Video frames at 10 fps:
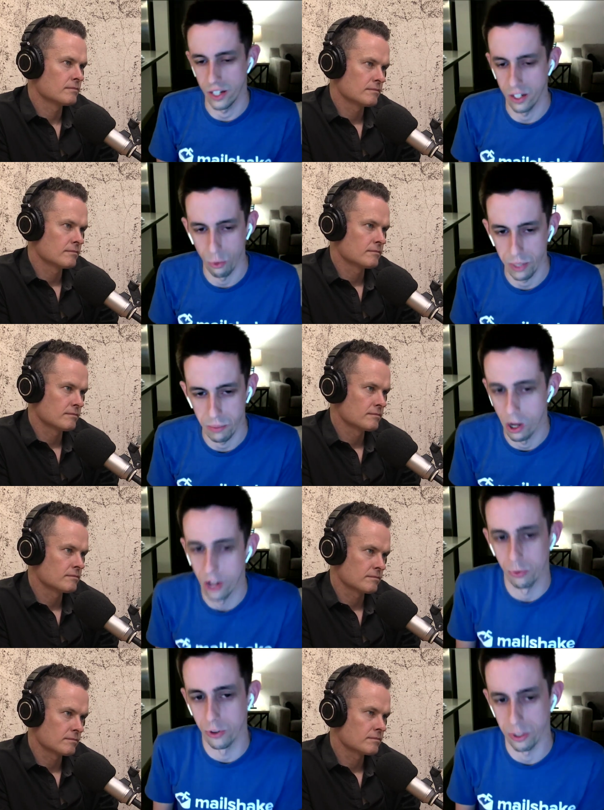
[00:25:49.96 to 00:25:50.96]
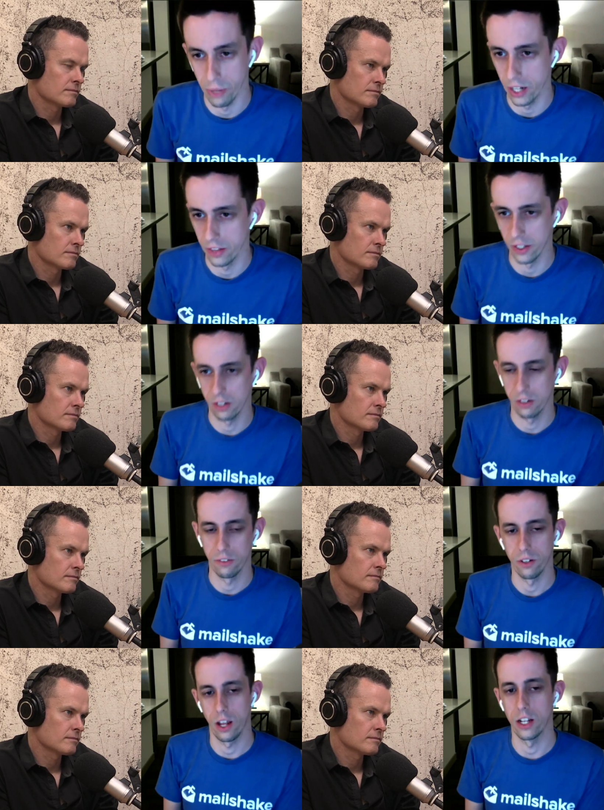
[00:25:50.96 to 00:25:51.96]
Speaker 1: it'll be impossible to submit anything
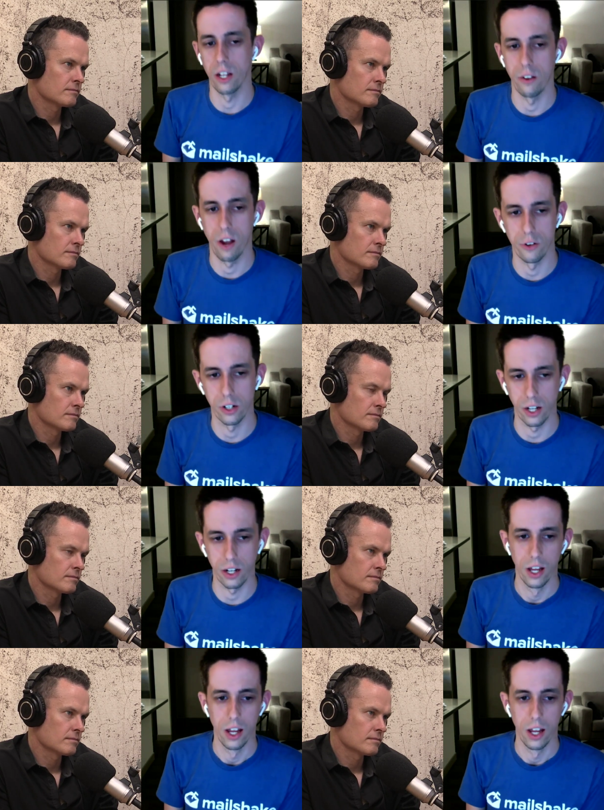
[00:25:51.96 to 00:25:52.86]
ever again.